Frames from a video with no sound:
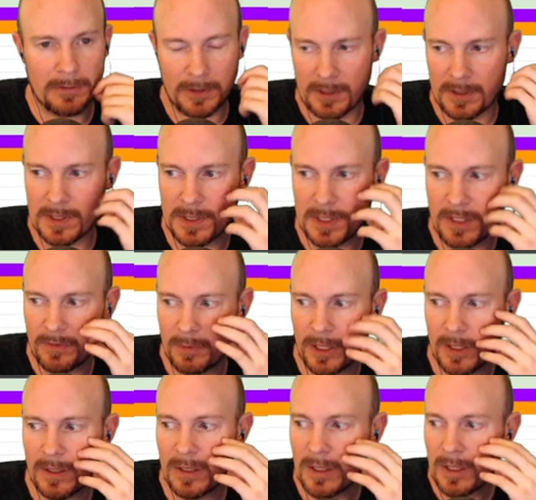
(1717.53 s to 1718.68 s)
flares and stuff.
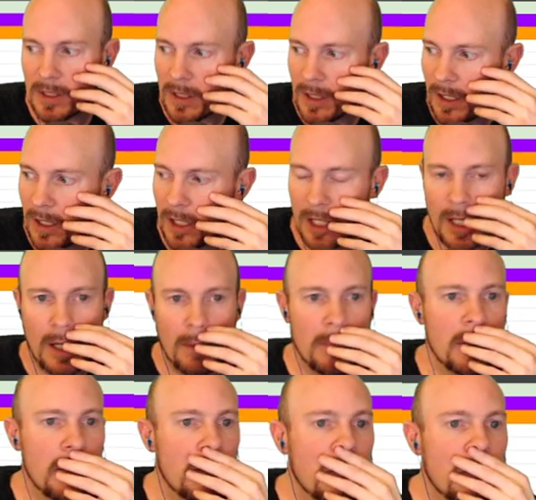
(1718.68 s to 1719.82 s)
But
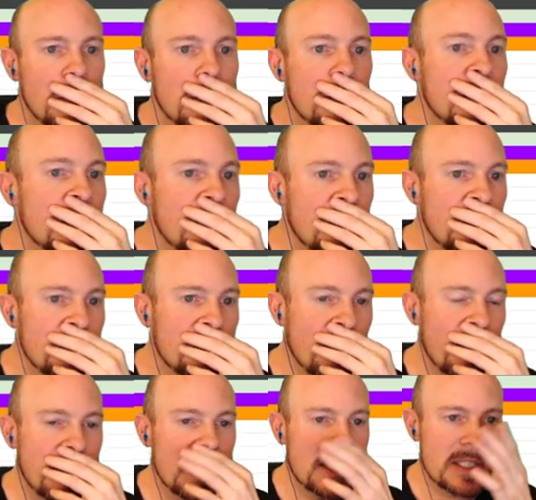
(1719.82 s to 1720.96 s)
um, do I
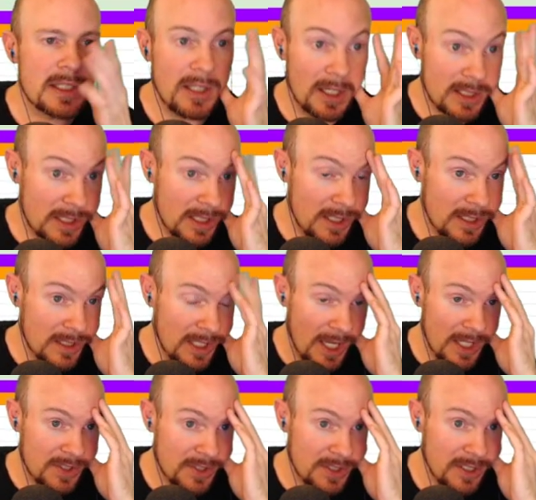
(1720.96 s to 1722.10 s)
think Slug C is
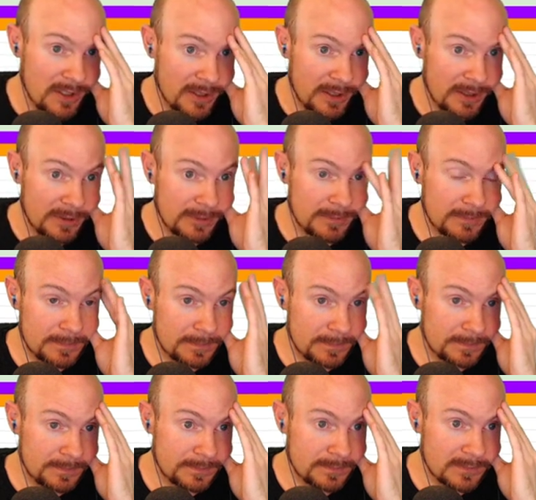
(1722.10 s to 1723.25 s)
S tier?
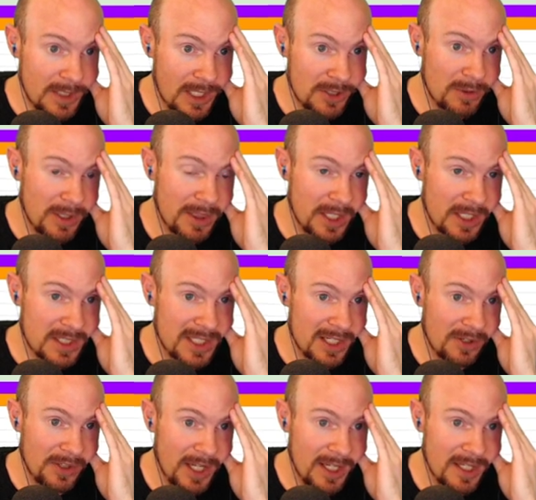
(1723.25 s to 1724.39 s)
And do I think
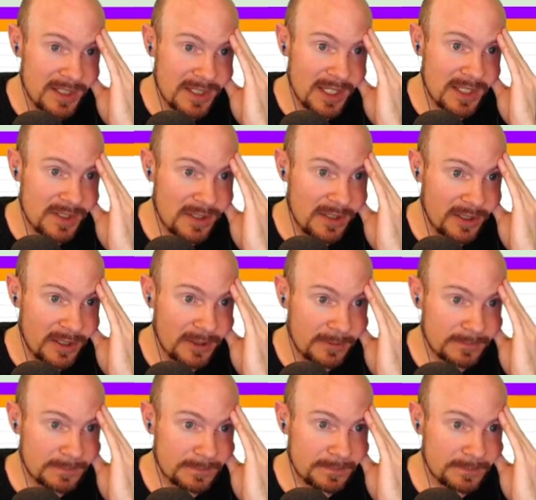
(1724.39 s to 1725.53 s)
Stealth A is S tier?
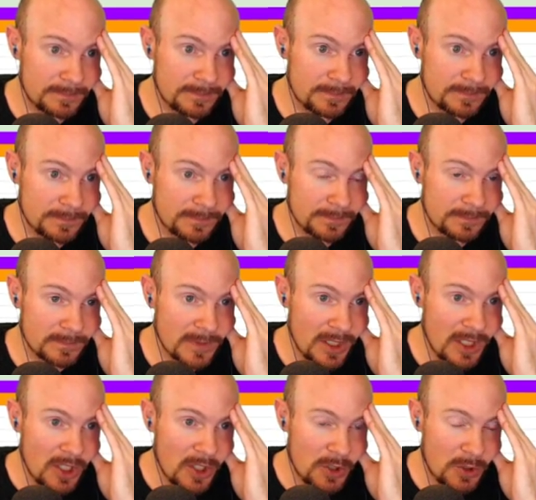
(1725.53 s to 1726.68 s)

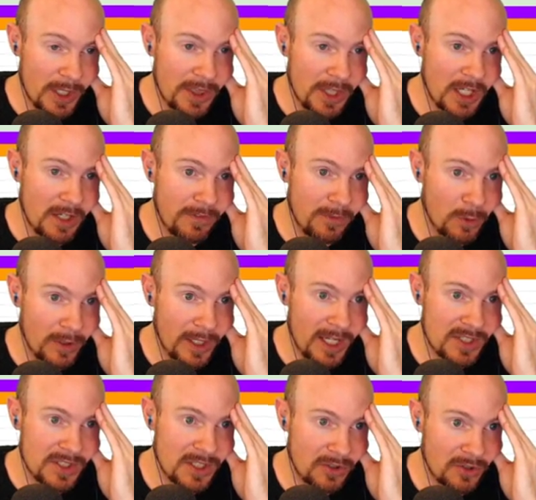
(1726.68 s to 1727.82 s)
Do I think four
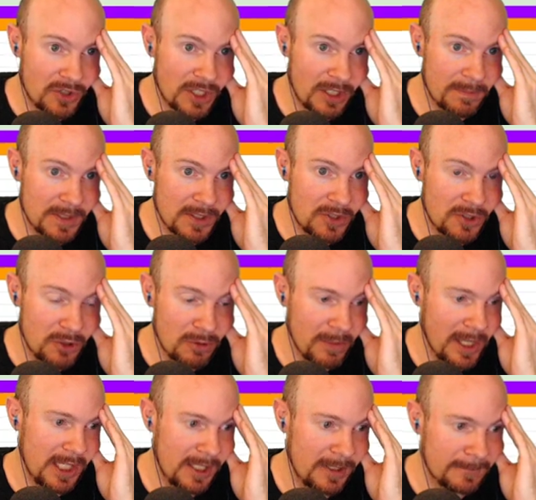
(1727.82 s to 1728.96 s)
S tier ships is too
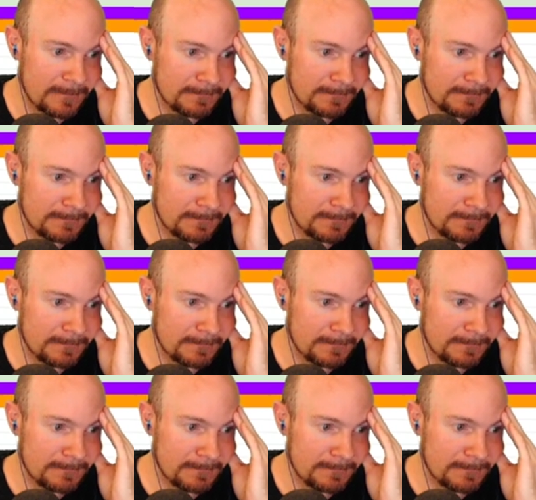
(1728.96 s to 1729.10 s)
many?